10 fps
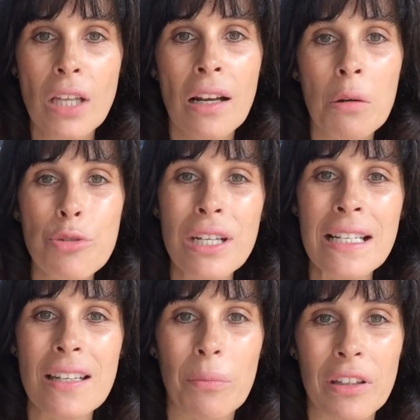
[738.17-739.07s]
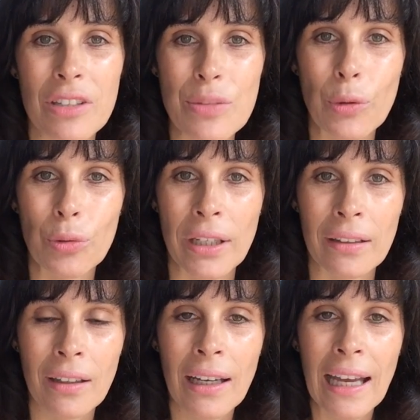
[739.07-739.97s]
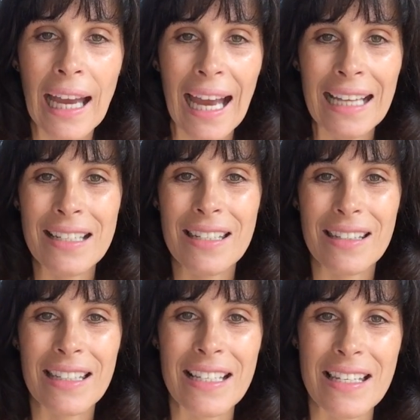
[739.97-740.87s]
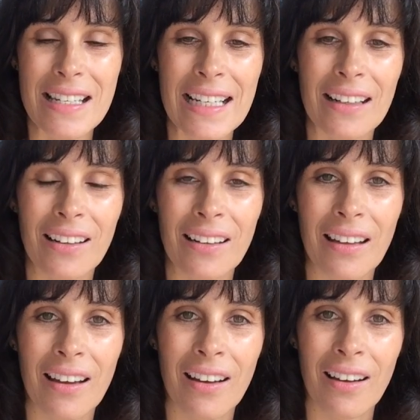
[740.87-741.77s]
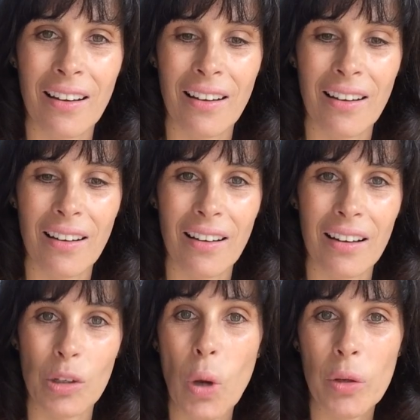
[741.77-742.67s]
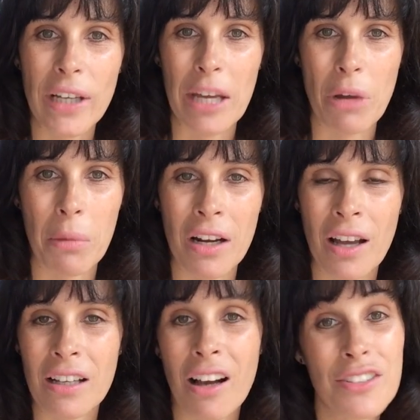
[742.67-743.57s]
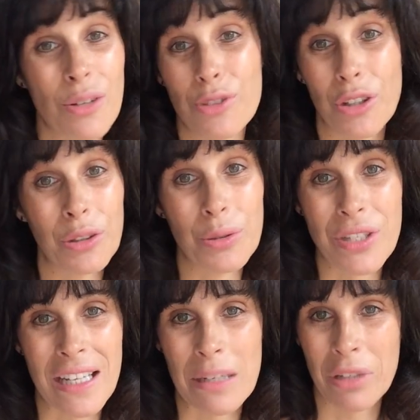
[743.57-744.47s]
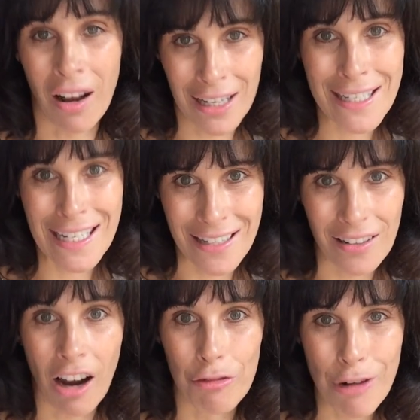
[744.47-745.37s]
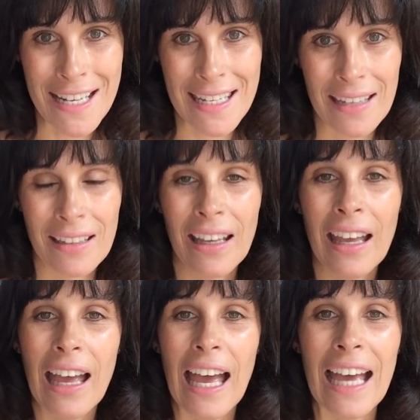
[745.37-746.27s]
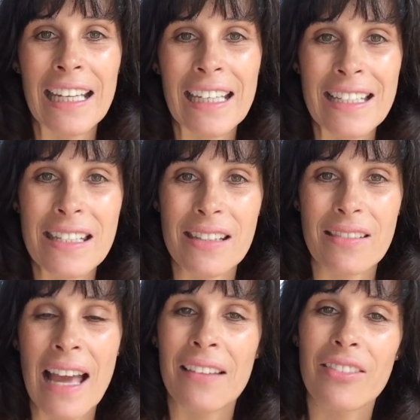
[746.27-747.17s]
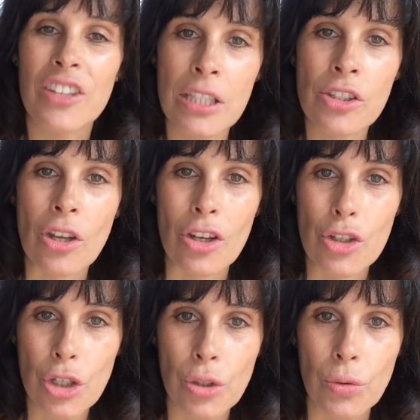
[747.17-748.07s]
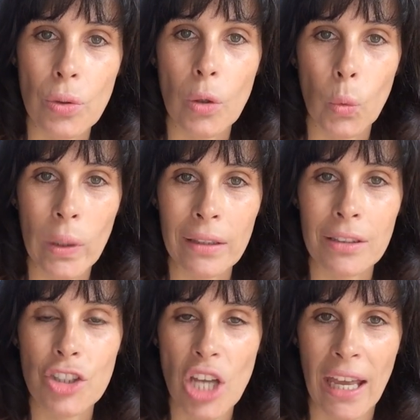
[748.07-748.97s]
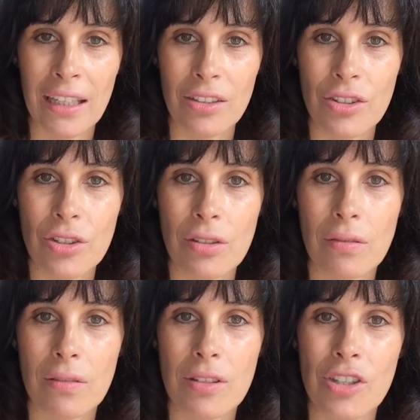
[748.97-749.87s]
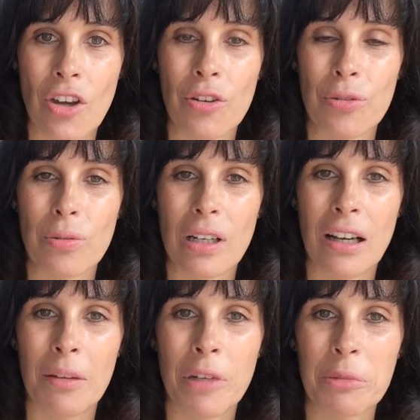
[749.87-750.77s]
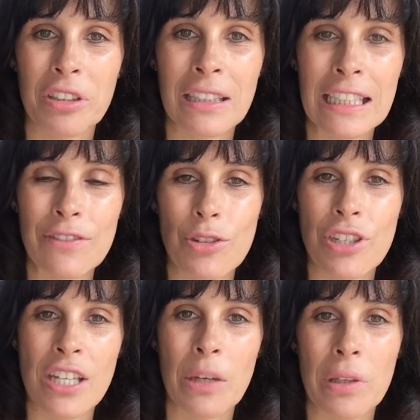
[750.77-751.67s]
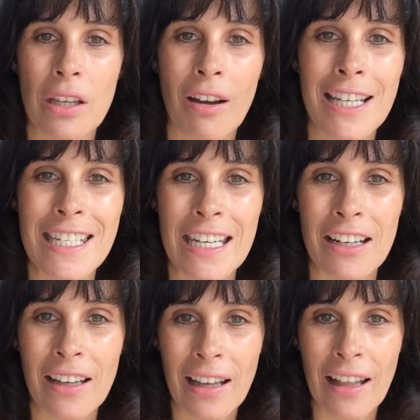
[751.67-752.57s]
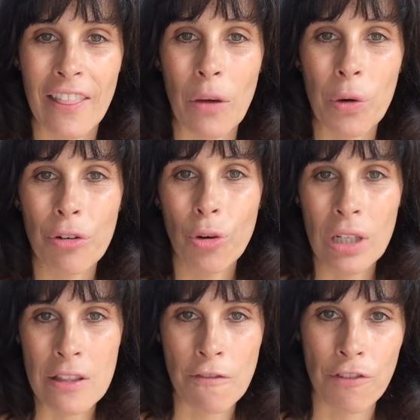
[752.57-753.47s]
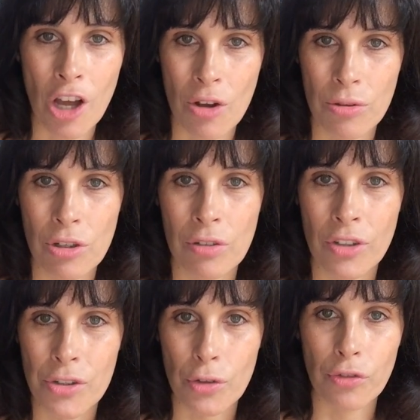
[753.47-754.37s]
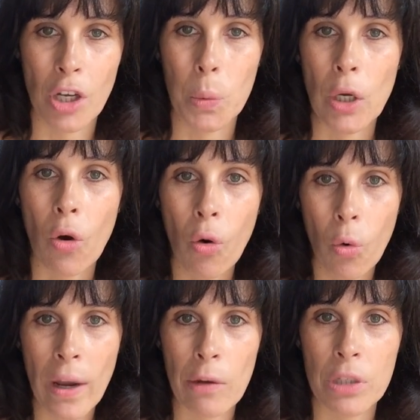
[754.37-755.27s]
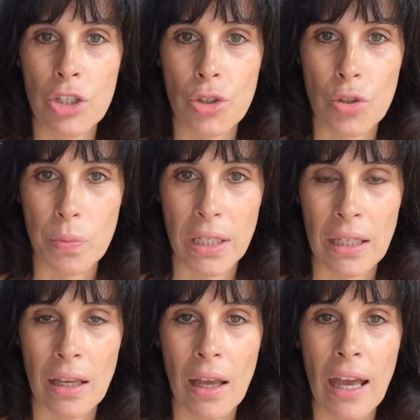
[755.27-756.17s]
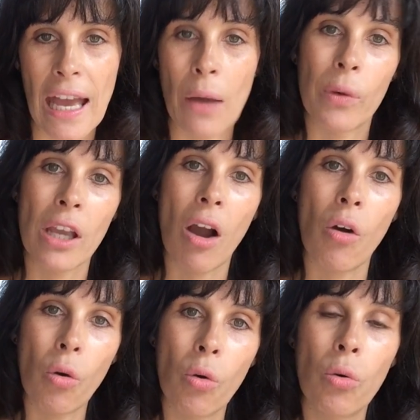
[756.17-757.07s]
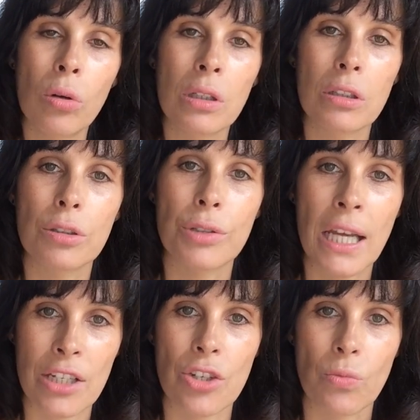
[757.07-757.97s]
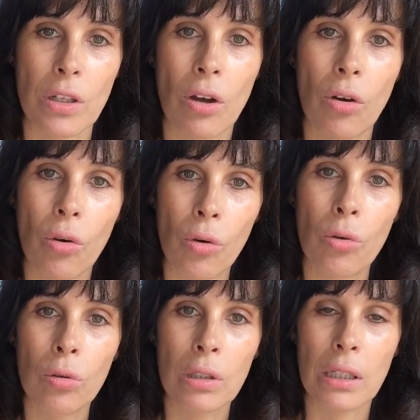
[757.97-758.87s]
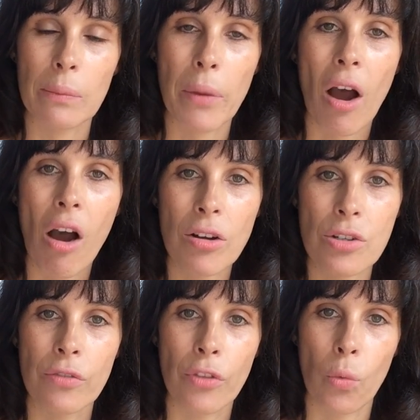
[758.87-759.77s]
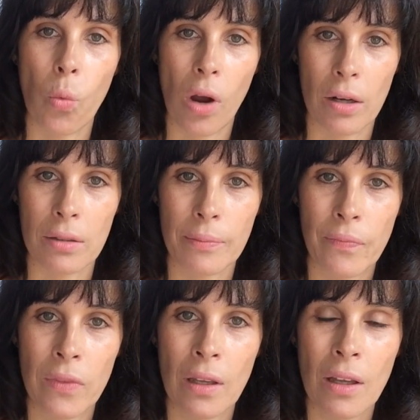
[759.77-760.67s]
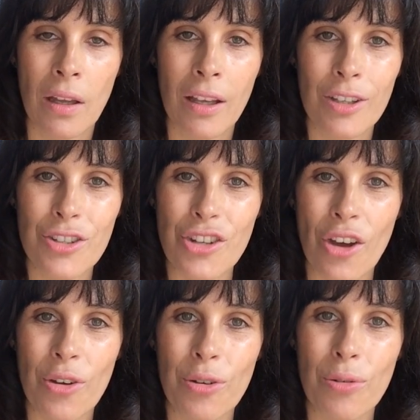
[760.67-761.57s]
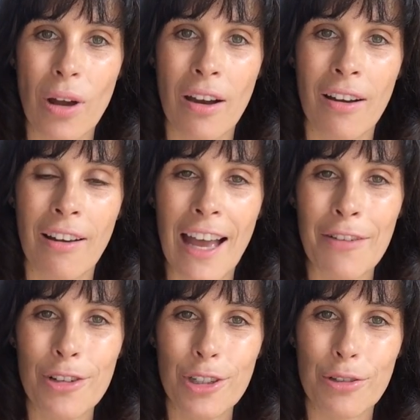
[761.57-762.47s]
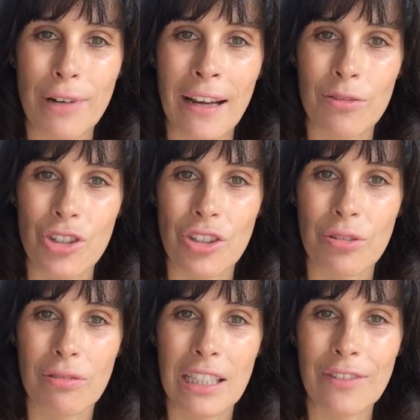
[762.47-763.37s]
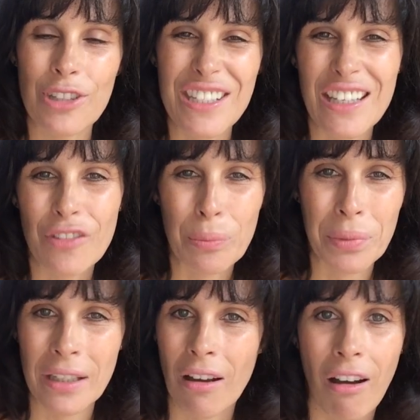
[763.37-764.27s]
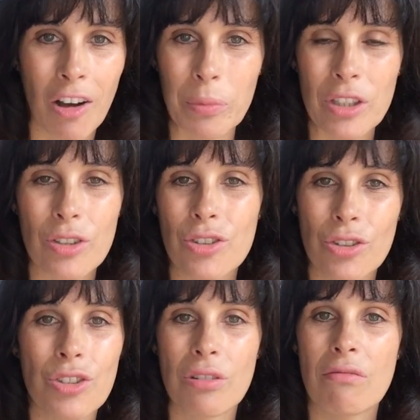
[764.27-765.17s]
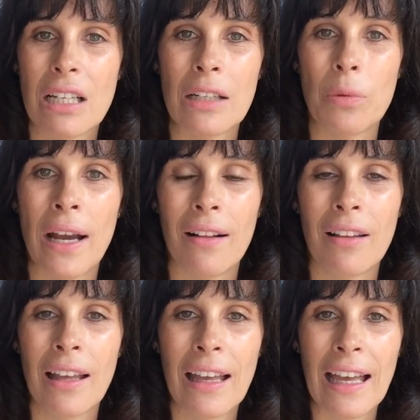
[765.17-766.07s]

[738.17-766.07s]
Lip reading: And I was reading something this morning and this little quote came up, and I don't know who said it, but I didn't. I read it. And it is that this too will change. So I'm going to leave you today with the idea that we're all in the flow, the universal flow. We're all where we should be. And we are all creation. We are all part of the one. So have a look around you. Give yourself a big hug, because you're doing really well.